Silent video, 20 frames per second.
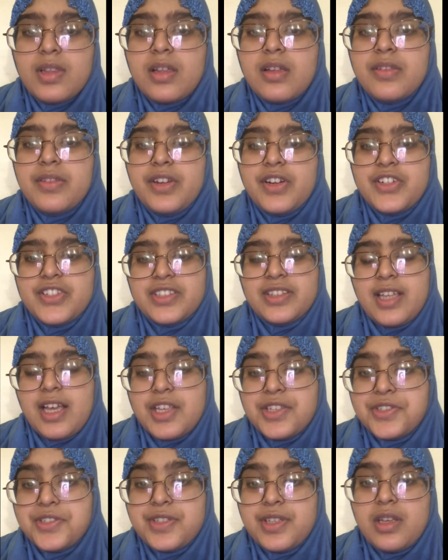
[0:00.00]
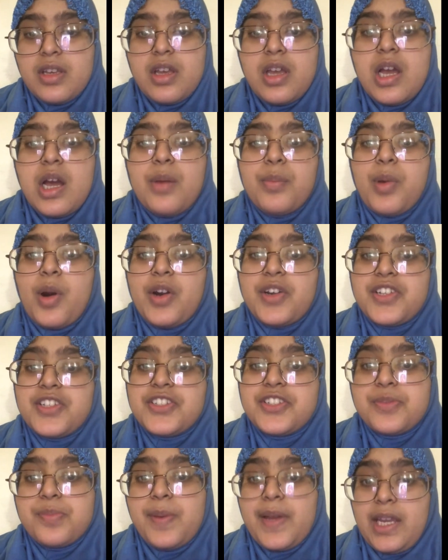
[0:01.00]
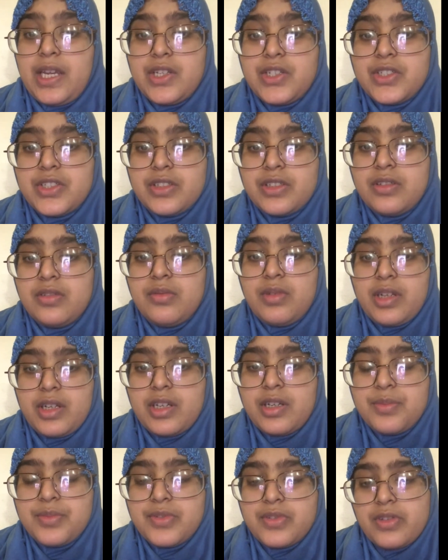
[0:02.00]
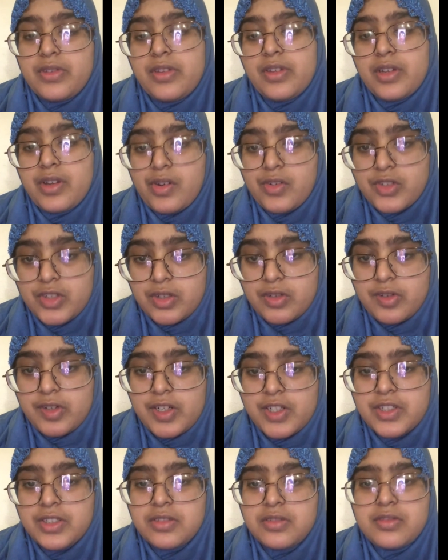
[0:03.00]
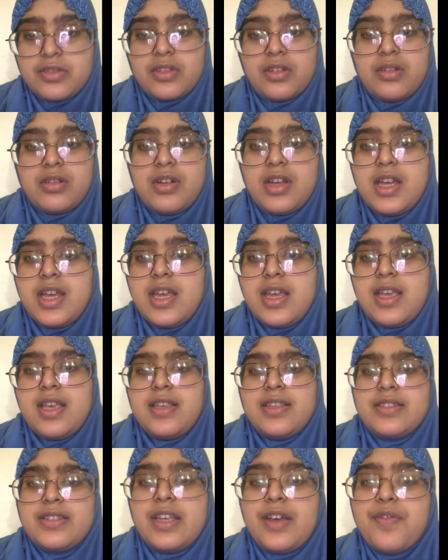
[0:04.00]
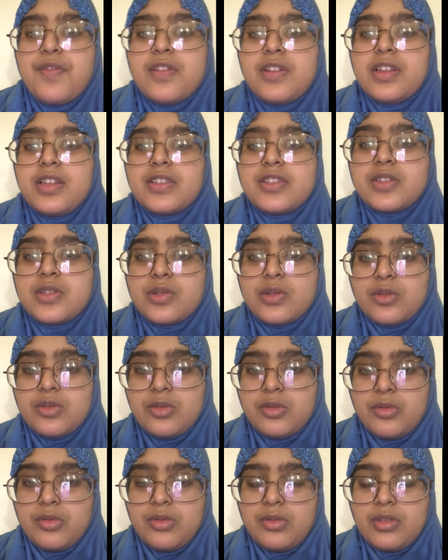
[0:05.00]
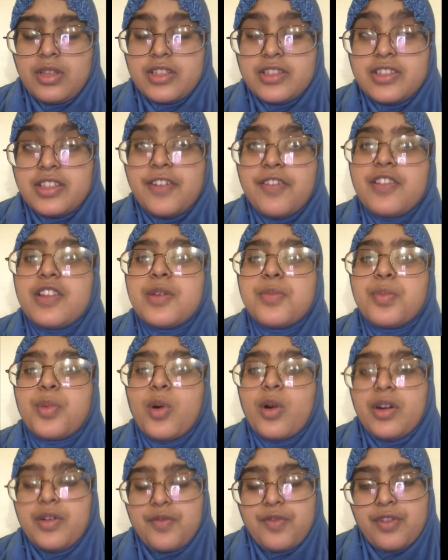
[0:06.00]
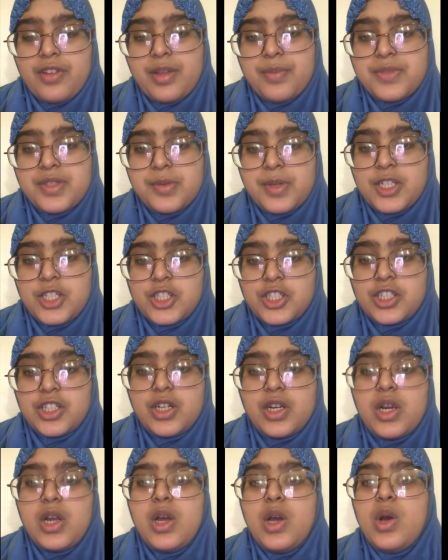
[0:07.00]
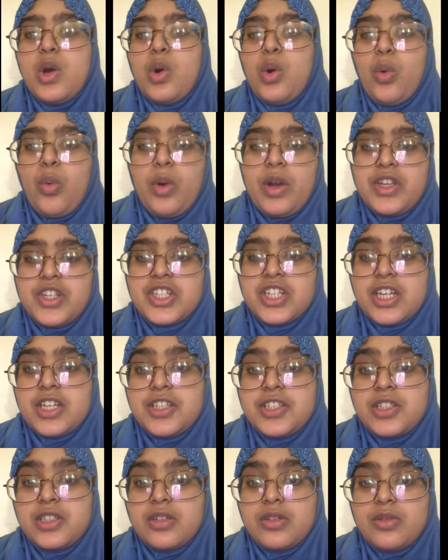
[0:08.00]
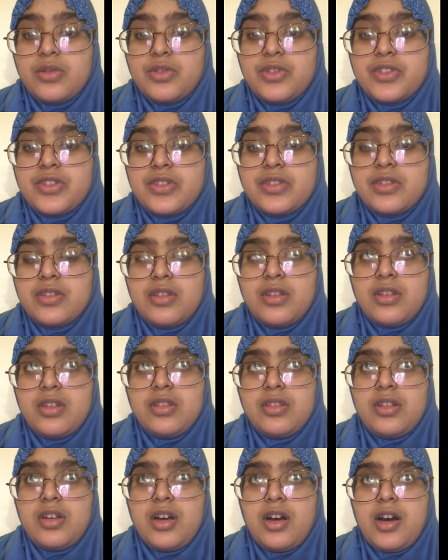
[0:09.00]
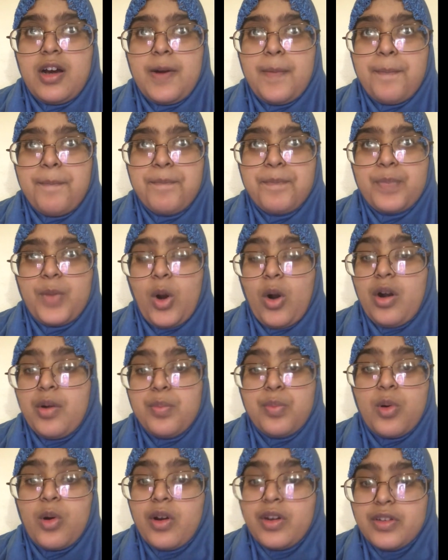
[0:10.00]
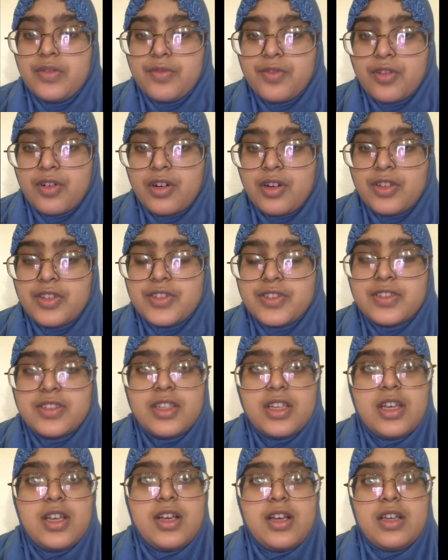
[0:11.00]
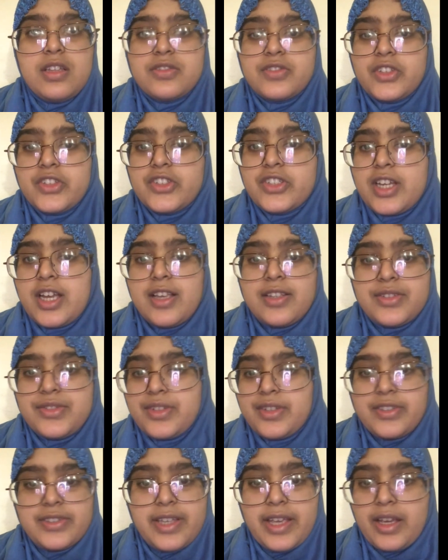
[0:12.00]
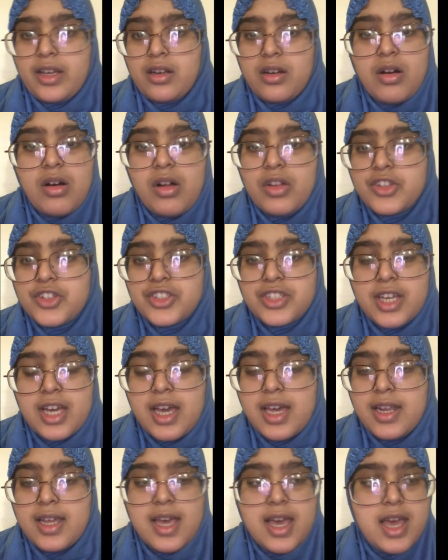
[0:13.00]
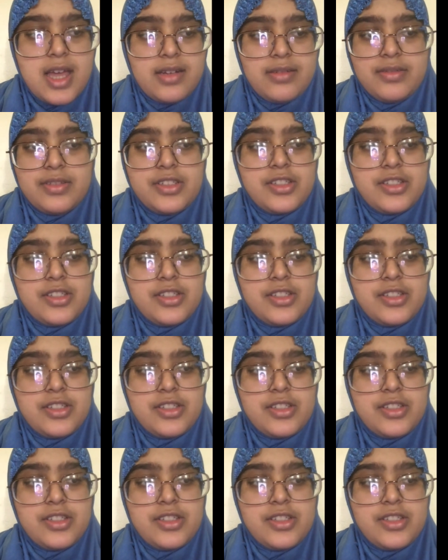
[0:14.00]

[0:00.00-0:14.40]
there's less participation when it comes to the younger generation. So it's definitely important for them to make sure which issues are important for us, such as things like college debt and